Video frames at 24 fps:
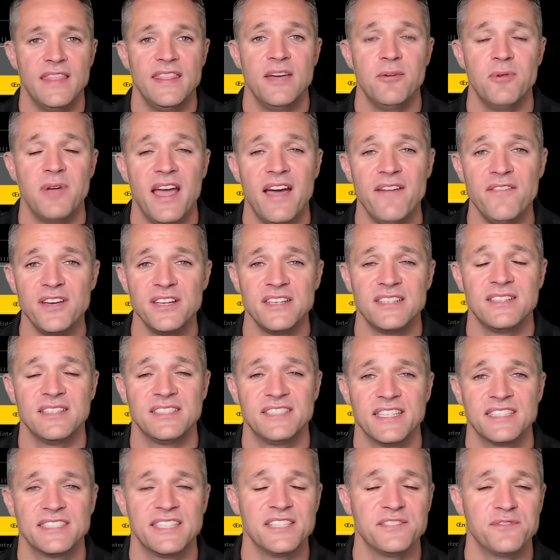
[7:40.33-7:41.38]
there we have it,
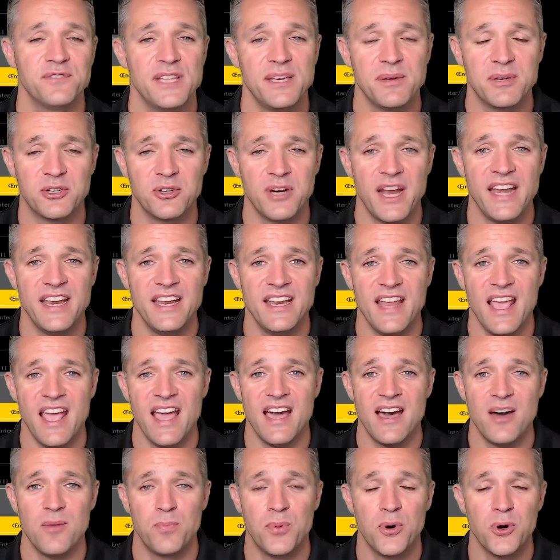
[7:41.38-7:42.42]
successfully created
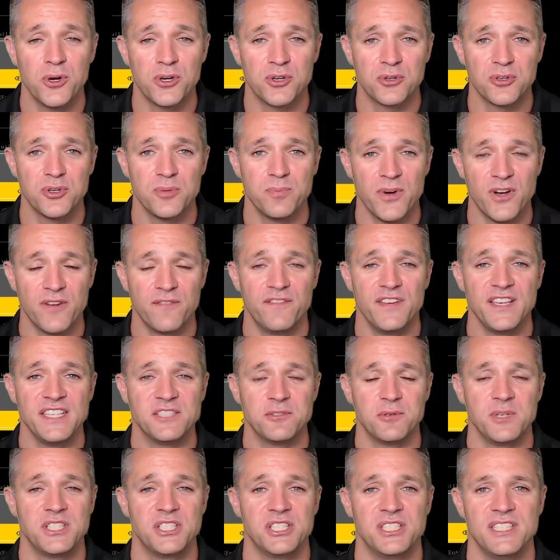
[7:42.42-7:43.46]
our port group on
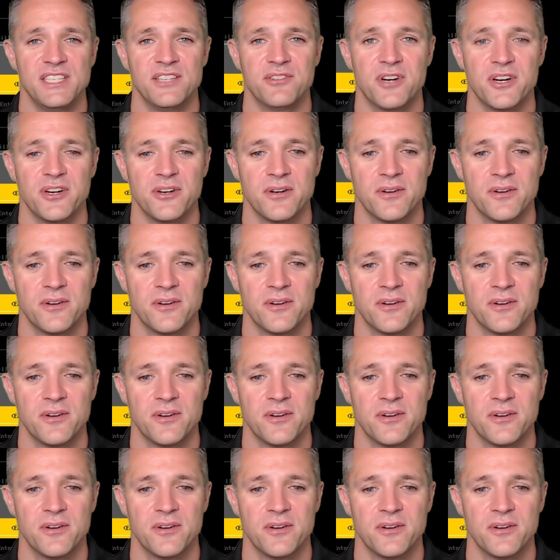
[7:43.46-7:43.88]
vSwitch 0.